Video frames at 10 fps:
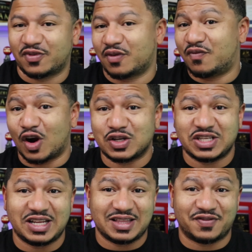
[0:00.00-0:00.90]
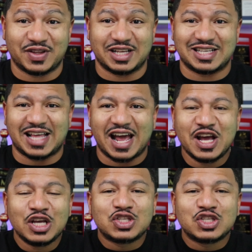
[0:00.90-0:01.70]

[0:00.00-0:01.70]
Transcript: for varsity and different things like that.